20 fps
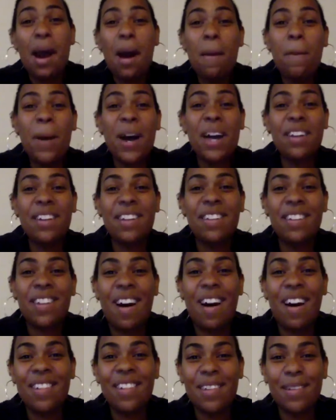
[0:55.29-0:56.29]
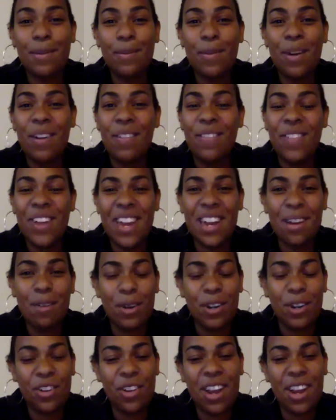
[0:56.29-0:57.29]
about this awesome event and
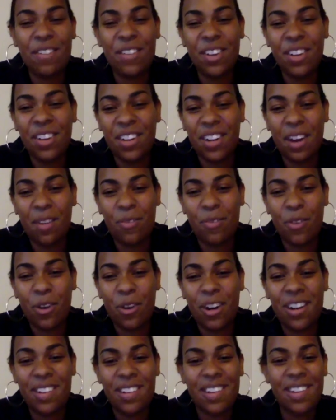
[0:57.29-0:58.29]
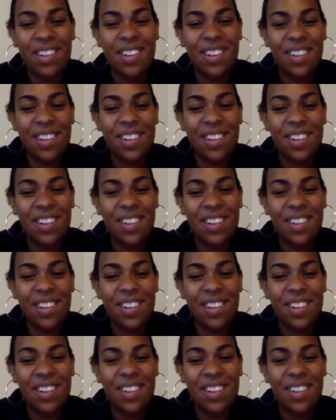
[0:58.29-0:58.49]
what you have cooked up for us.